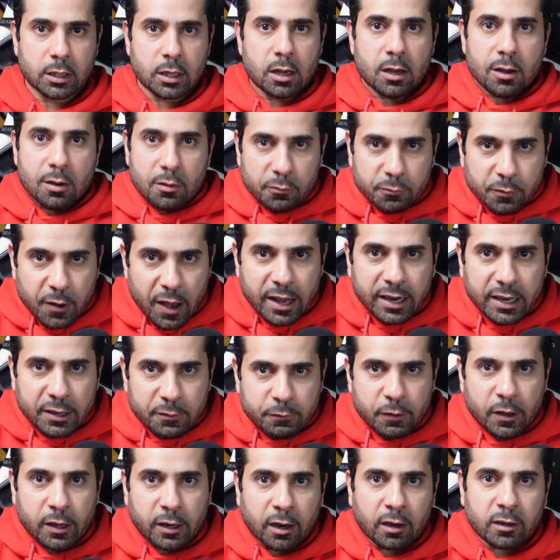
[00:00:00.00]
Very,
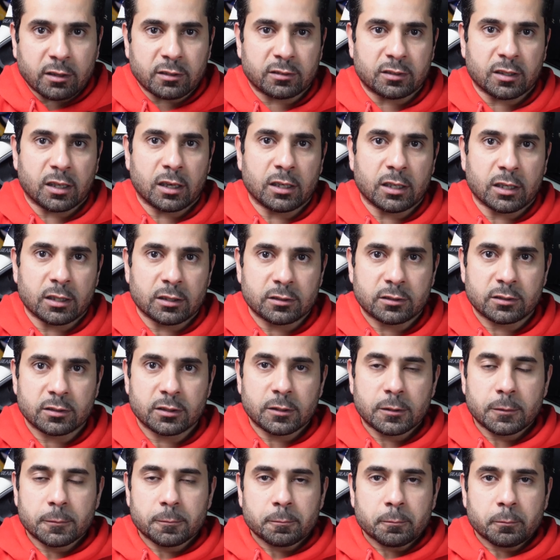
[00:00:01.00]
very resilient.
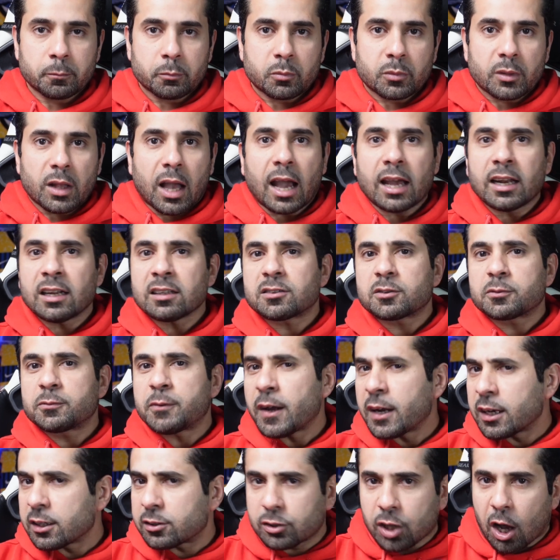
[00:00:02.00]
And it's very
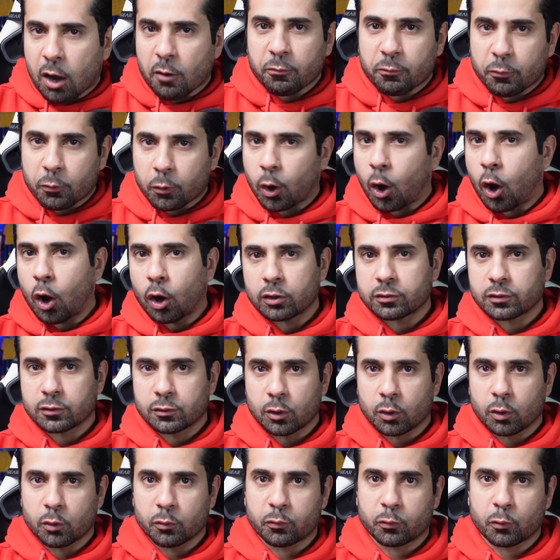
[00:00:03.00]
tough for Arsenal,
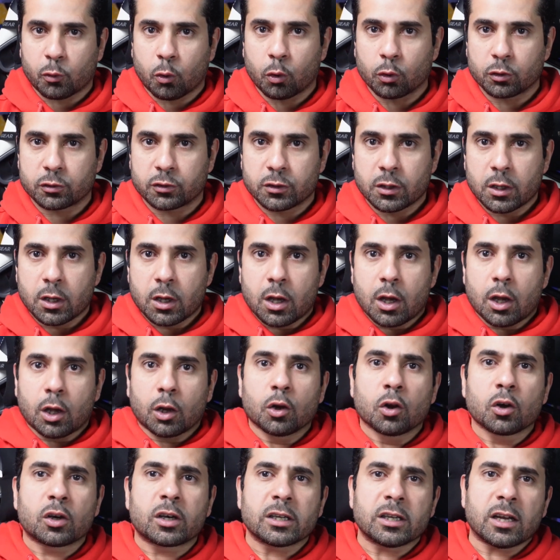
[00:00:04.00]
of course,
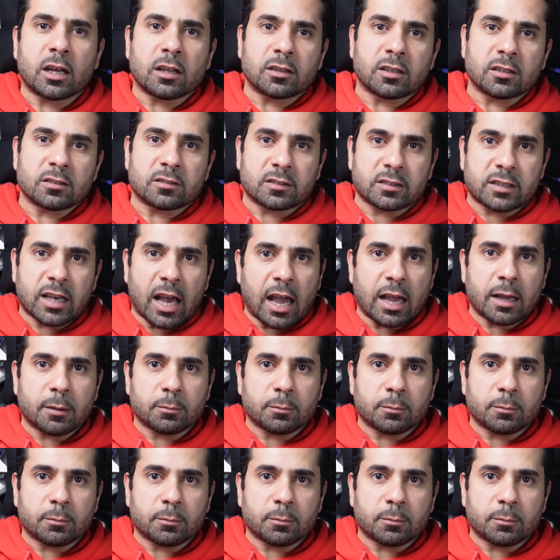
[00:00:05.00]
looking at this game.